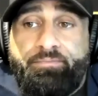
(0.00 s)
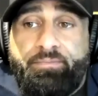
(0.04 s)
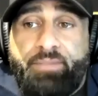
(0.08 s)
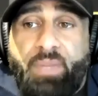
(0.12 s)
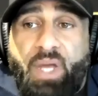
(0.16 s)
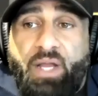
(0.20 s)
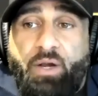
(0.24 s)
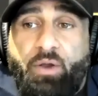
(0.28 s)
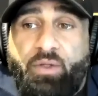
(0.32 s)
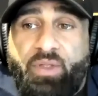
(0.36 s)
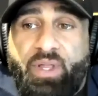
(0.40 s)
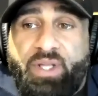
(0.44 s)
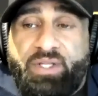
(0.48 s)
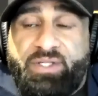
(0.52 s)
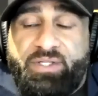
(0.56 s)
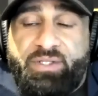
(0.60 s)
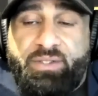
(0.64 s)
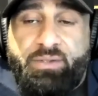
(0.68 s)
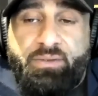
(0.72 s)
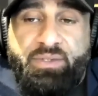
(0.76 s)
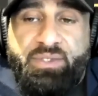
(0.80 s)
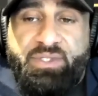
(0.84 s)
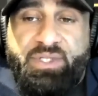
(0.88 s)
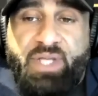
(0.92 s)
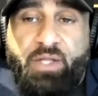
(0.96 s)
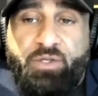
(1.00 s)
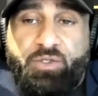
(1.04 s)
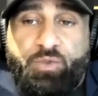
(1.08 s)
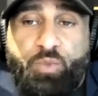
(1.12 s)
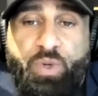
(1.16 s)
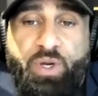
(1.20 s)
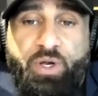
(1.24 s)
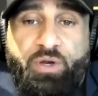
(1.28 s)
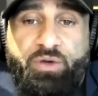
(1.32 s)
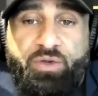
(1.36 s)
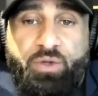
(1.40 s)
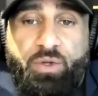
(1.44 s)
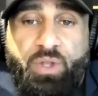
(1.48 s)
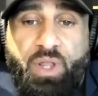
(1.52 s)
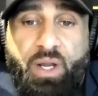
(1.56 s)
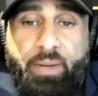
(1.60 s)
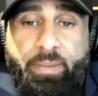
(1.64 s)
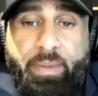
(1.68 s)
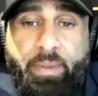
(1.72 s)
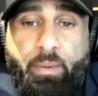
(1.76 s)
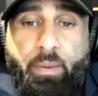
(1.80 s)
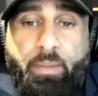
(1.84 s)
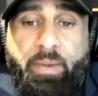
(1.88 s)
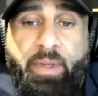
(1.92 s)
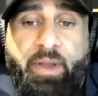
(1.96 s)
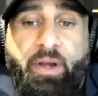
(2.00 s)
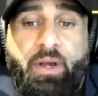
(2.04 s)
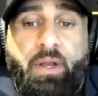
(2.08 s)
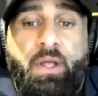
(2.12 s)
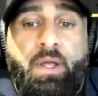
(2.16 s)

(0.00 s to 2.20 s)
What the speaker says: I know that sounds weird to a lot of people, but